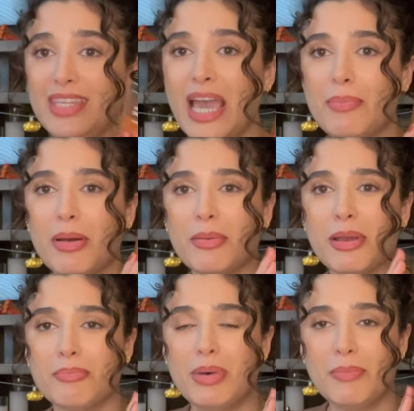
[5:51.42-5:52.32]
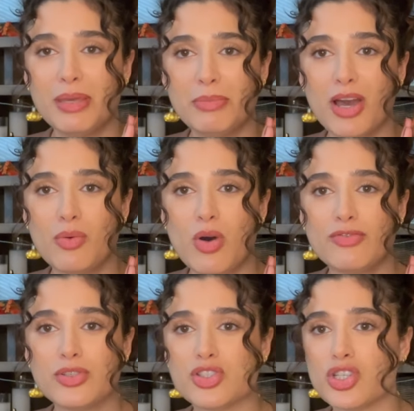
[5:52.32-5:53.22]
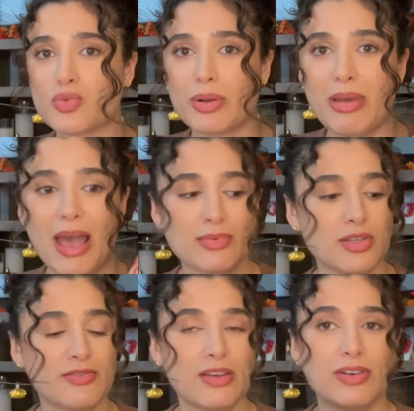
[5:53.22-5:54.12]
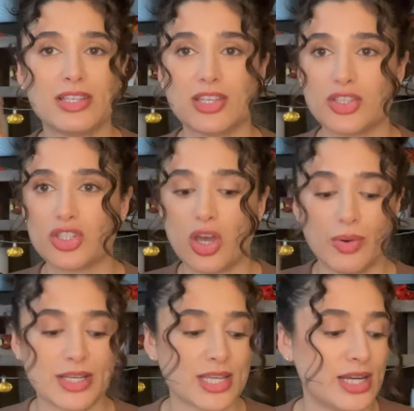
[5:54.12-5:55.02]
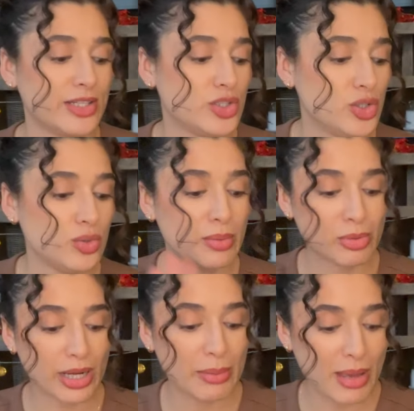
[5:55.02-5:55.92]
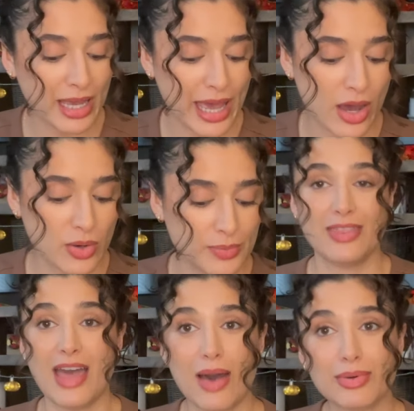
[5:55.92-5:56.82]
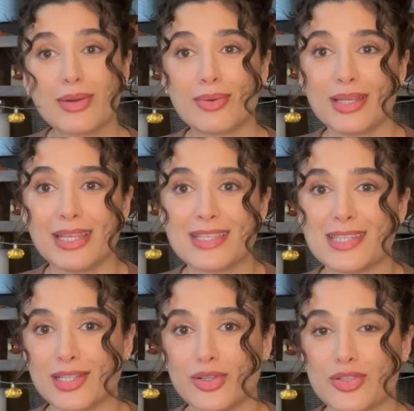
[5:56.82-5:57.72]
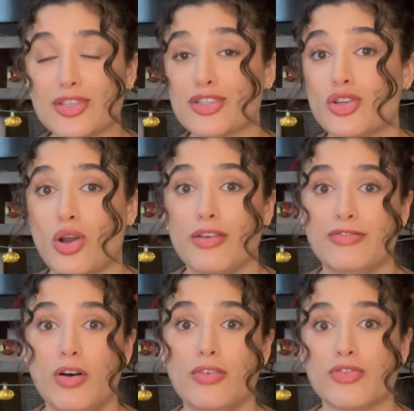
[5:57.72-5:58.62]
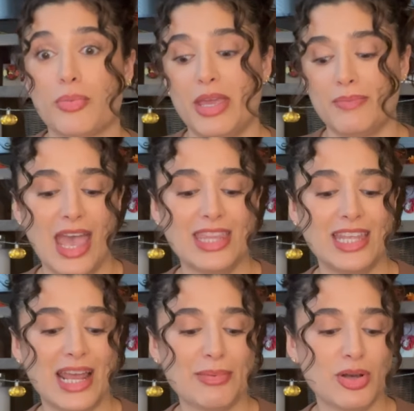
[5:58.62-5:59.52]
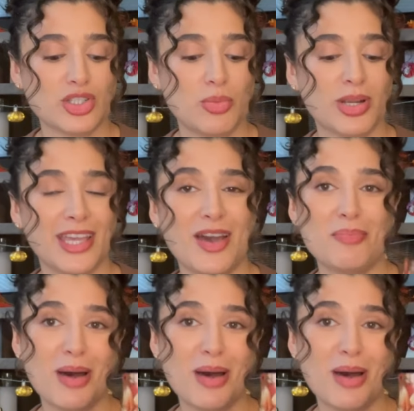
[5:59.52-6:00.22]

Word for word: yeah, pump pumpkin pecan waffles, just one of my absolute favorites. So excited to bring it back out. That one really signals the start of fall for me. And then I'm also bringing out